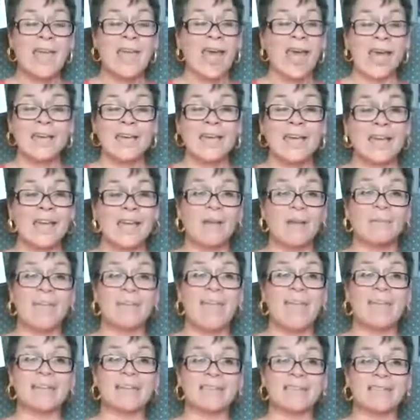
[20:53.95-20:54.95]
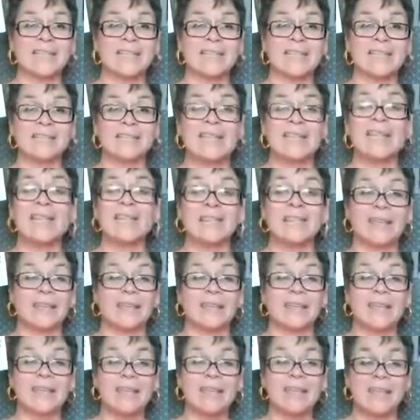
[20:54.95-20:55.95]
I cut out magazines,
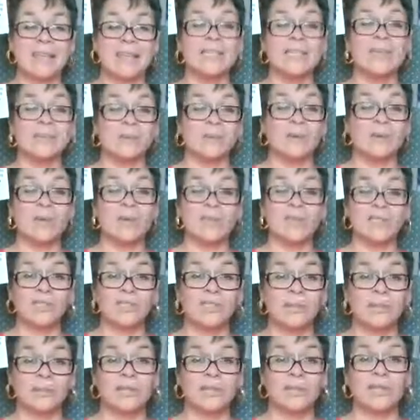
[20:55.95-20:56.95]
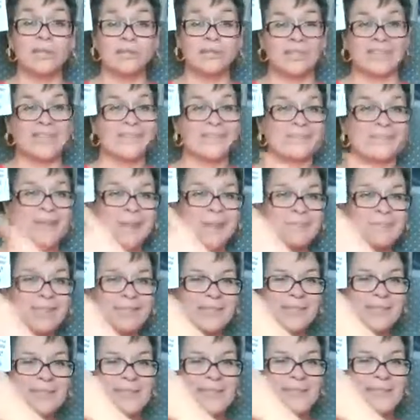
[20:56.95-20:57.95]
anything inspirational picture. There's my
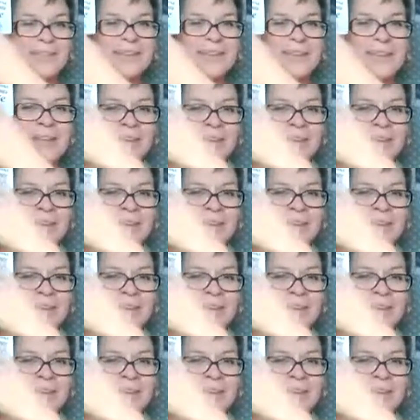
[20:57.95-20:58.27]
picture.